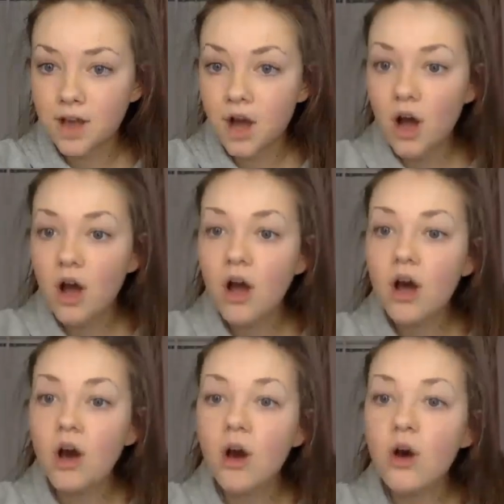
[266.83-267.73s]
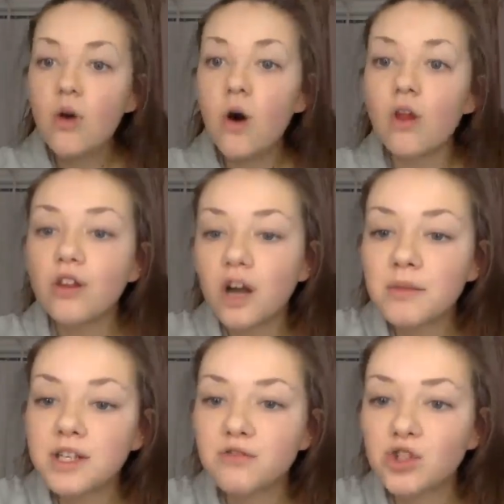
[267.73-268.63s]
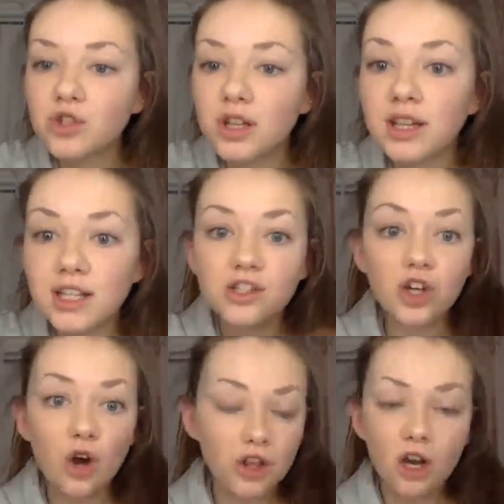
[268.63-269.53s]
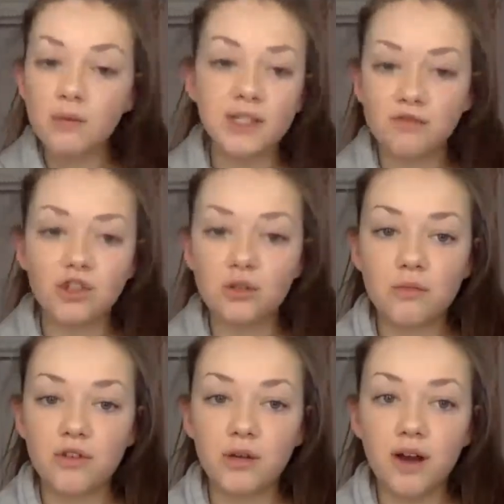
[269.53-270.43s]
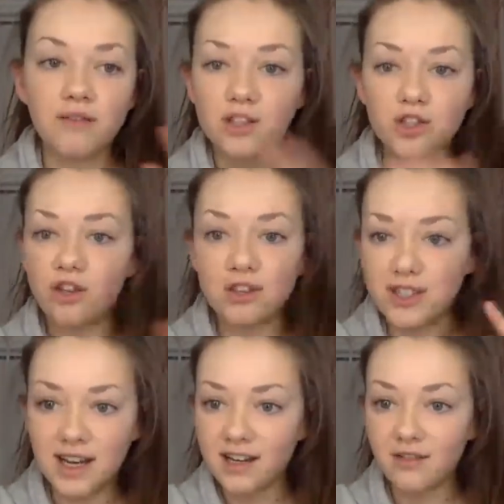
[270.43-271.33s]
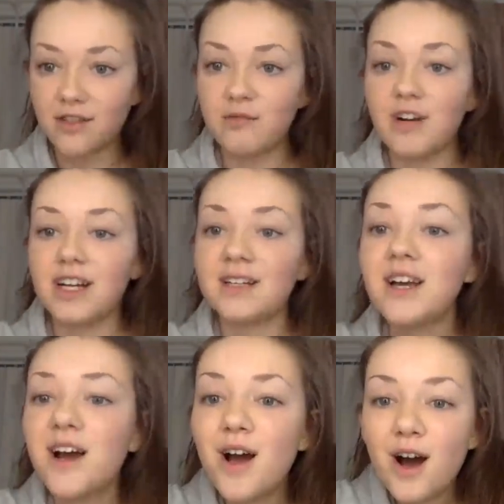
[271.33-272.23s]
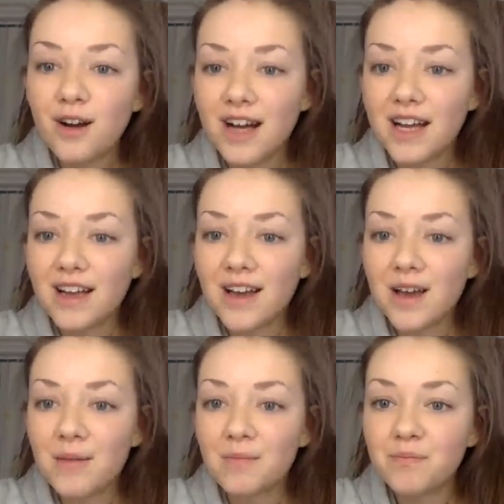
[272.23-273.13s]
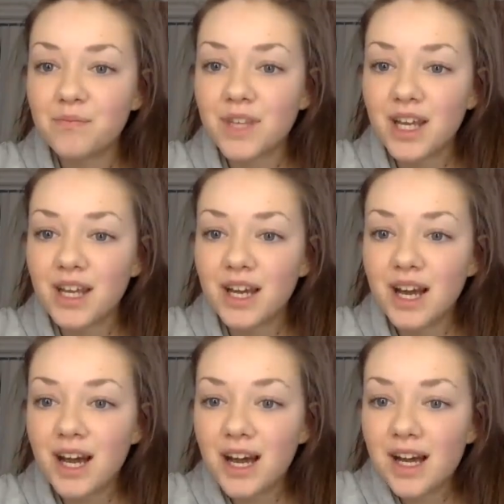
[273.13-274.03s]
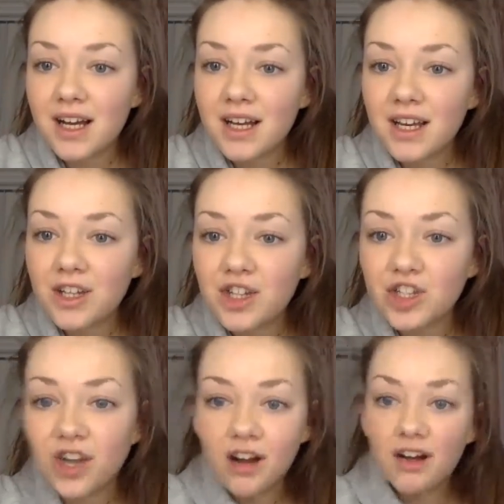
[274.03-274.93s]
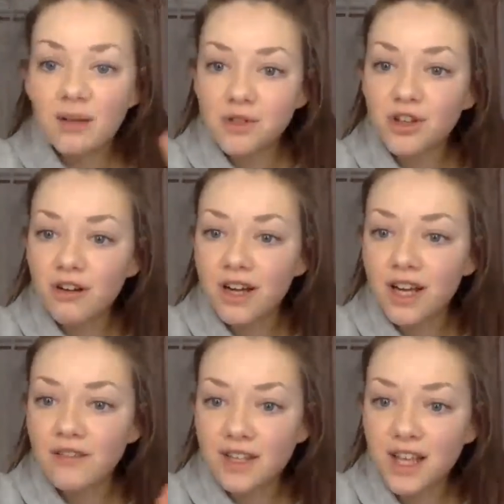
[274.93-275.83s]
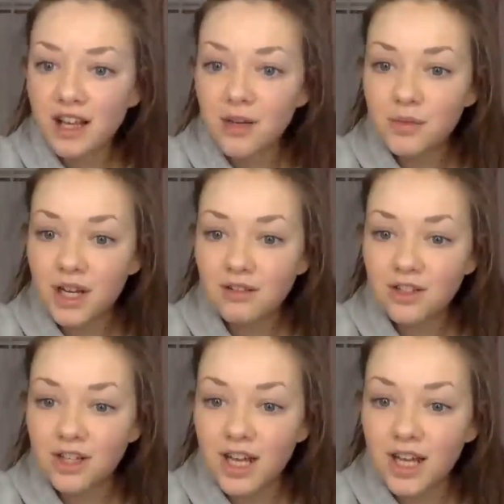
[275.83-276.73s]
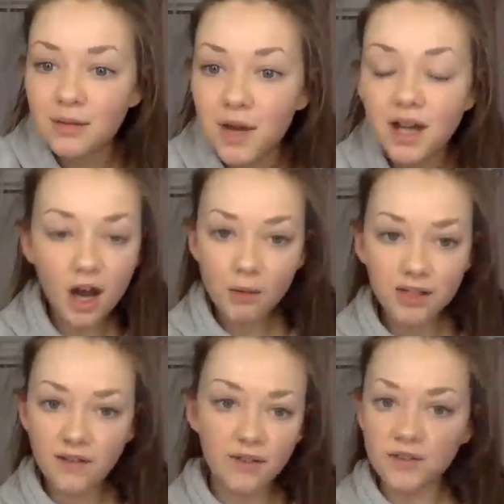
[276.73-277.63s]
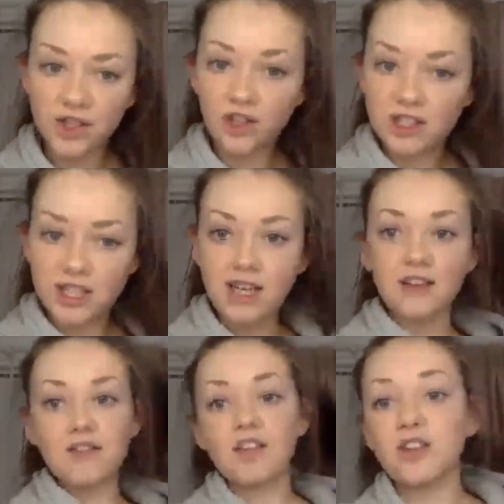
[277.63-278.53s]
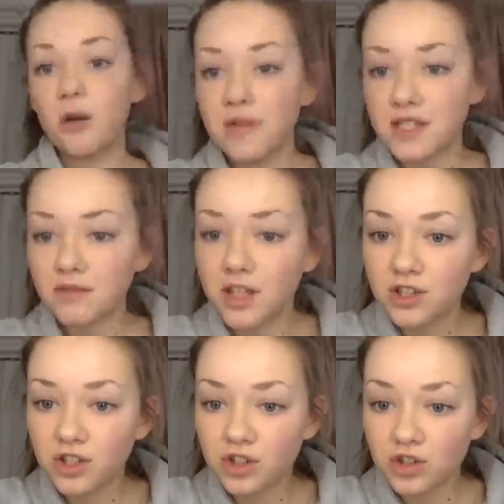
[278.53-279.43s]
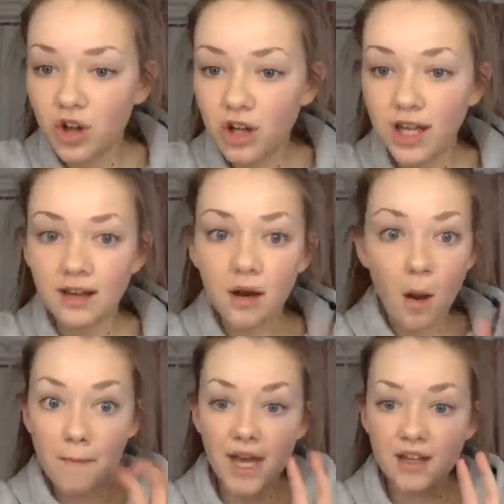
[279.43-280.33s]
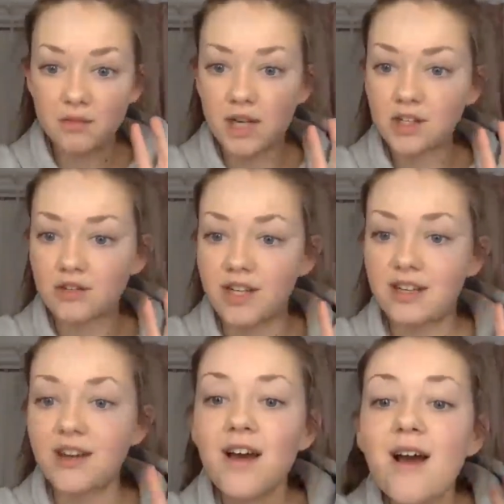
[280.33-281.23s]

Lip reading: Oh, all the comments have just come through. I've literally not seen any of them, right? Okay. Hi, Sean. I'm sorry if that's how you pronounce your name. I can't believe I've literally not seen any of these comments. They've literally just all appeared on my screen.